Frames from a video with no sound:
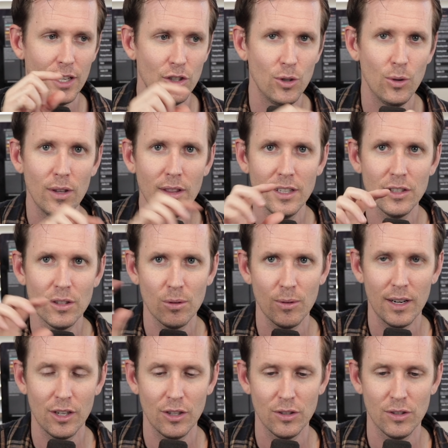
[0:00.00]
Doing this
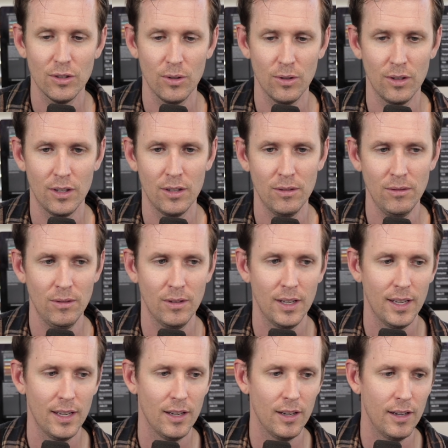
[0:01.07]
throughout your solo,
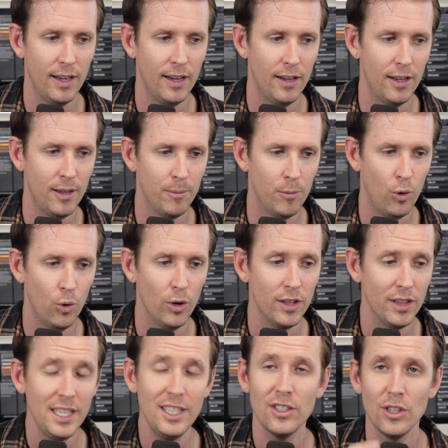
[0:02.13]
or at
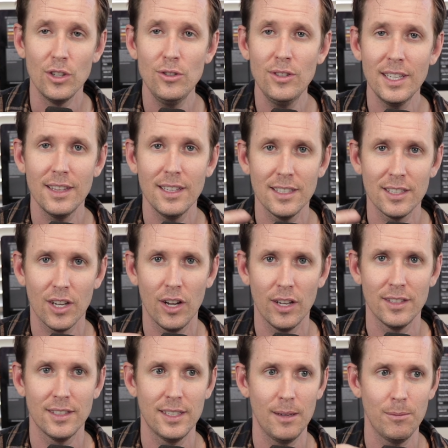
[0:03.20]
least using this
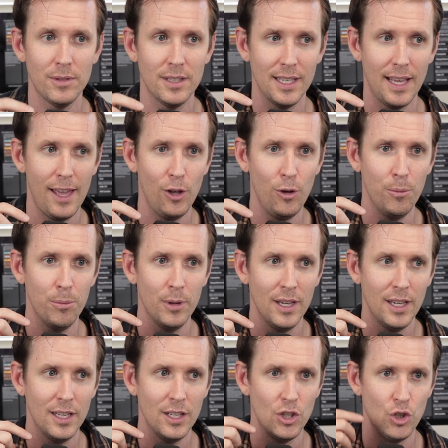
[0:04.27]
concept to help
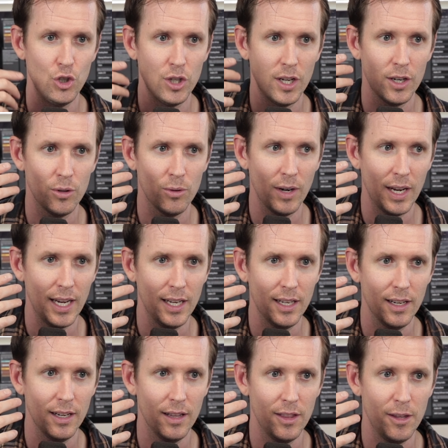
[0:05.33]
generate
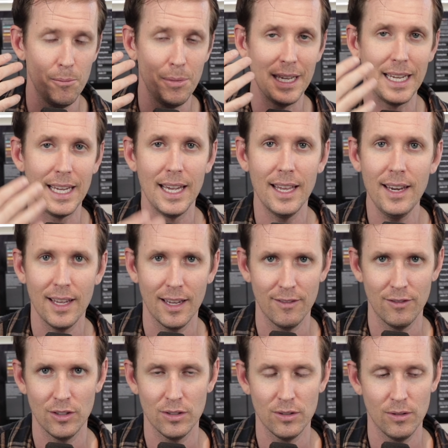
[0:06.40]
the beginning
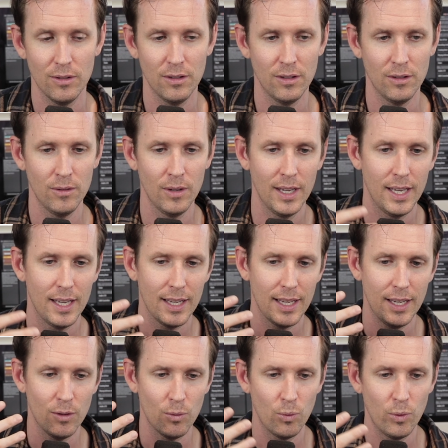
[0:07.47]
of your solo,
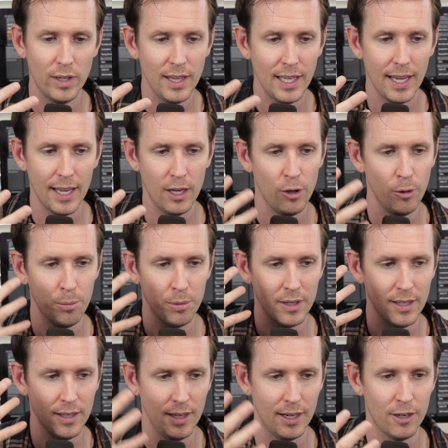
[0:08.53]
can really help
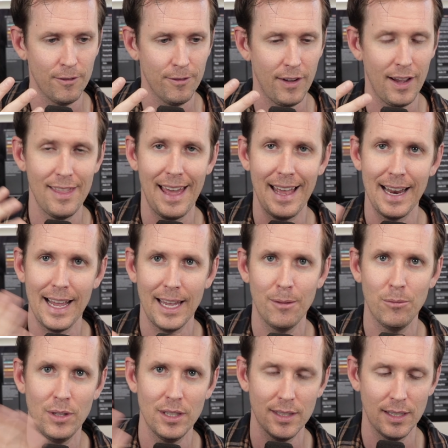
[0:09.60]
clarify that
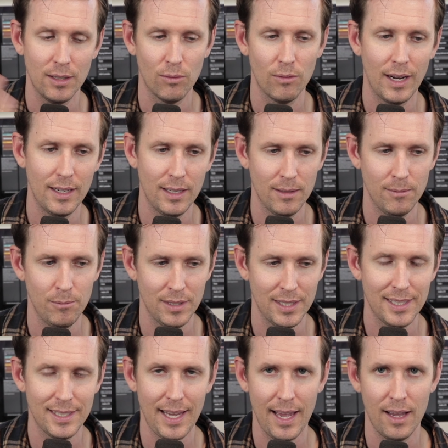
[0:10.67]
aimless and random
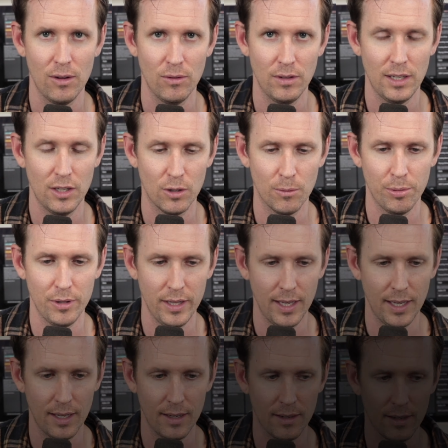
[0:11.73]
sound in your
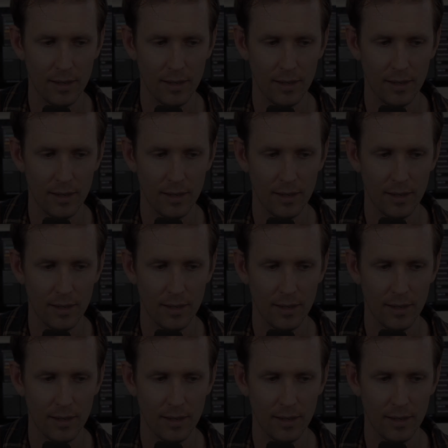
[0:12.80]
playing.